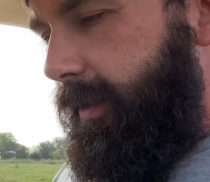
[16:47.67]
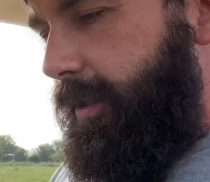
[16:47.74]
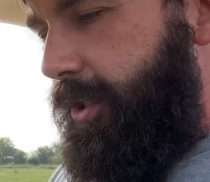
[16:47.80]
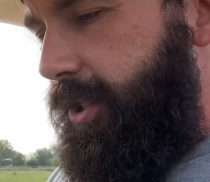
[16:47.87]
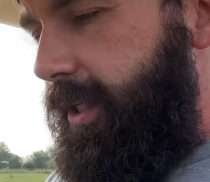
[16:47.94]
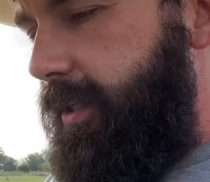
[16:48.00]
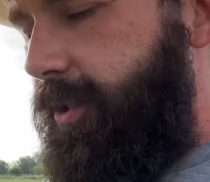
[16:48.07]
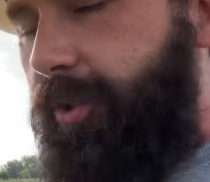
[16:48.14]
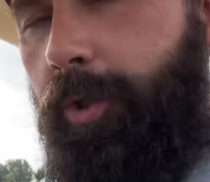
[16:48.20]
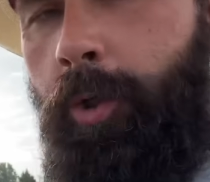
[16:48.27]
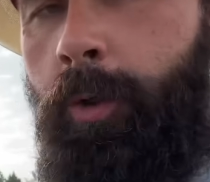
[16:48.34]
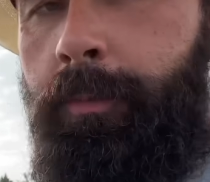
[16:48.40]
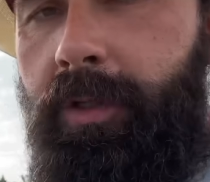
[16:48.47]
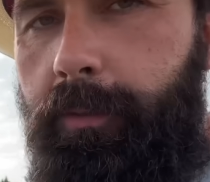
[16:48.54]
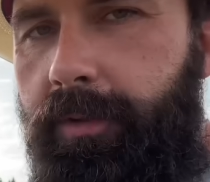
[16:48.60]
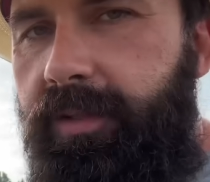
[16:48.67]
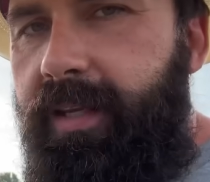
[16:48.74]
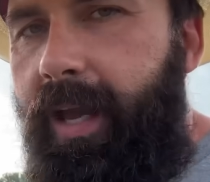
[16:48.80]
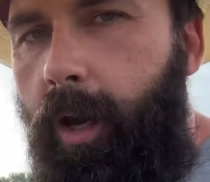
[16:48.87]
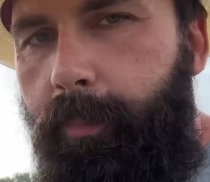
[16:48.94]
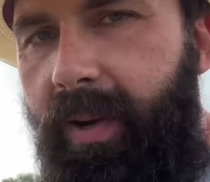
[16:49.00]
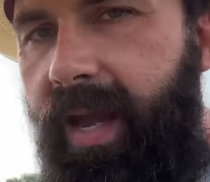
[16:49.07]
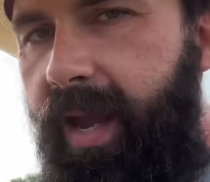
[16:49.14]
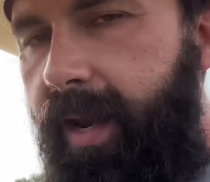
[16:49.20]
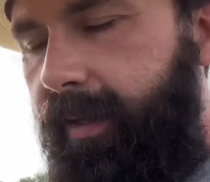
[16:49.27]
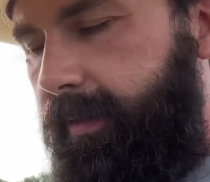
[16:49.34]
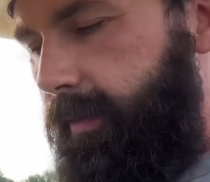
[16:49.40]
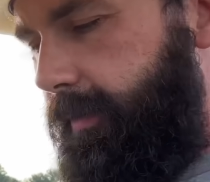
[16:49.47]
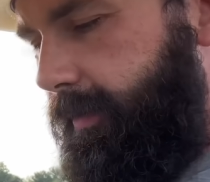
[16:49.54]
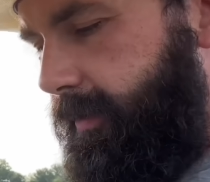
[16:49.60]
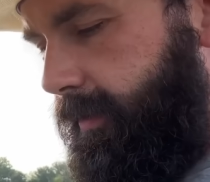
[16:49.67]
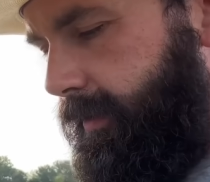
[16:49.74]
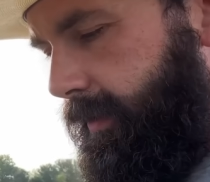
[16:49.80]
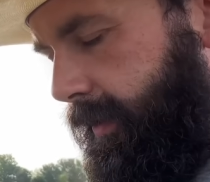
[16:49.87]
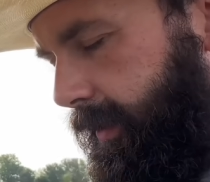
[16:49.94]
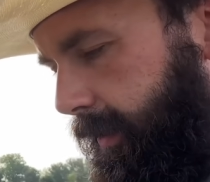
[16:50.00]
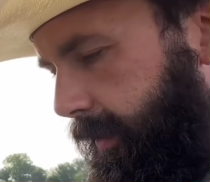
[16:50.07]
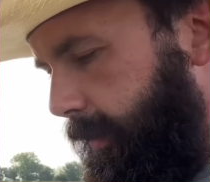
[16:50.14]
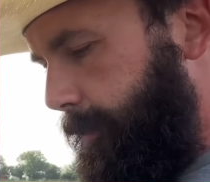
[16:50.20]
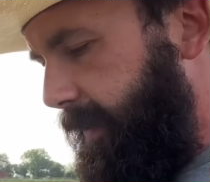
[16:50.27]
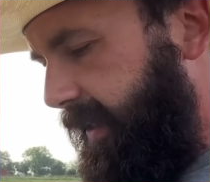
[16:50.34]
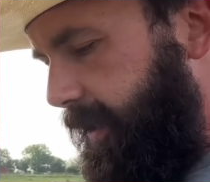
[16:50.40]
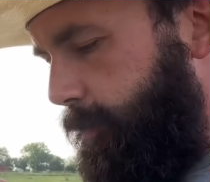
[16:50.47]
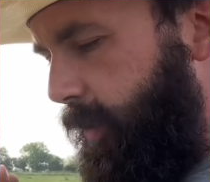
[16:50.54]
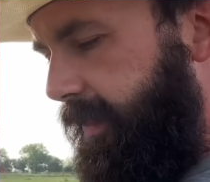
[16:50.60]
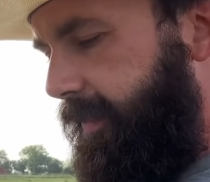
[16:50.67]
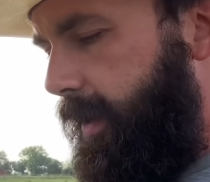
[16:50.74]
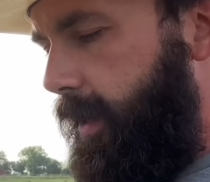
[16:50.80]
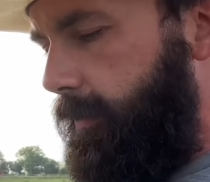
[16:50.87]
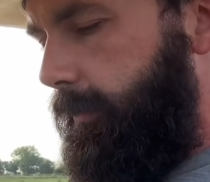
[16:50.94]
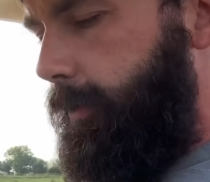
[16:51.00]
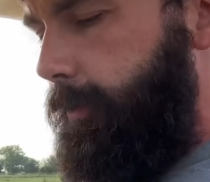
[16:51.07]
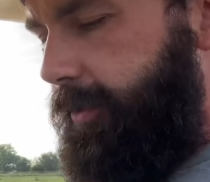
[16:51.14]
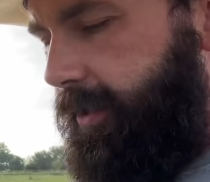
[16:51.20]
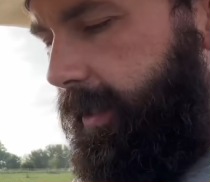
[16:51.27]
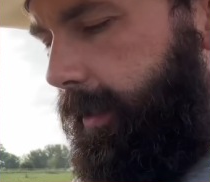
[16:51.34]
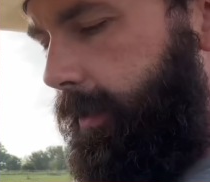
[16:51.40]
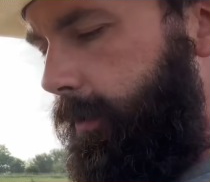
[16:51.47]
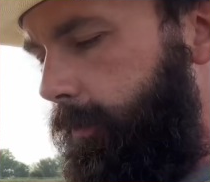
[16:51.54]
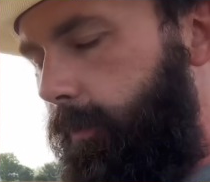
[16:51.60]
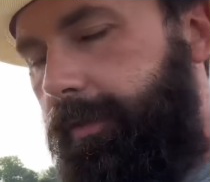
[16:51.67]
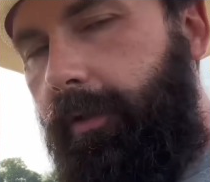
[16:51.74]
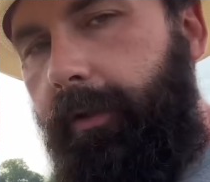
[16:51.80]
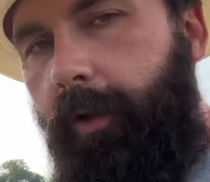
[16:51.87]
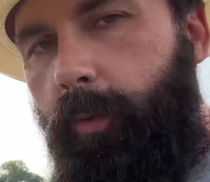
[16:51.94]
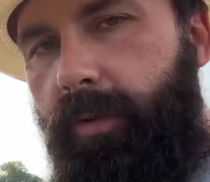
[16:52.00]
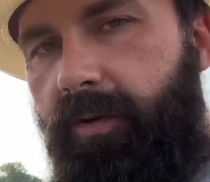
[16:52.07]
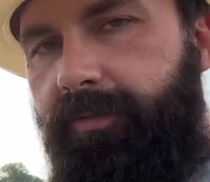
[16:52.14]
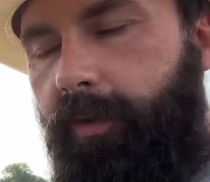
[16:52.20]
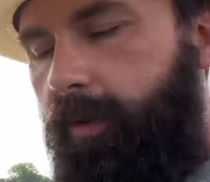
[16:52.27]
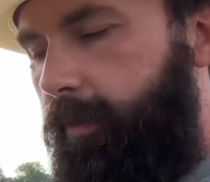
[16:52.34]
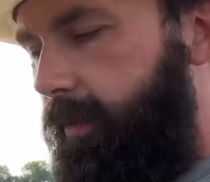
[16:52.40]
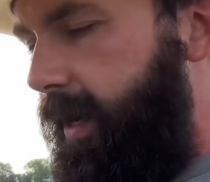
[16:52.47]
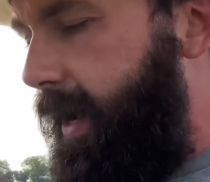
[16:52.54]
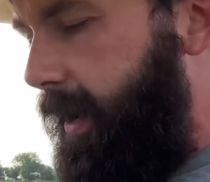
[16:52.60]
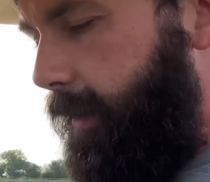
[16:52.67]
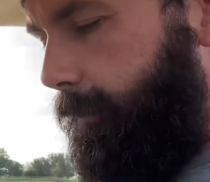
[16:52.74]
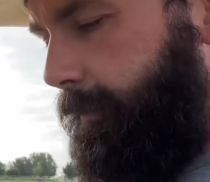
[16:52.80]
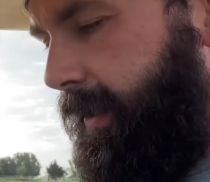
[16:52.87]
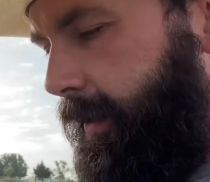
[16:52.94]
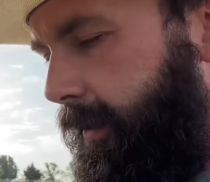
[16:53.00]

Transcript: She assumed it was the alpacas because we thought Lucy was a little bit further out.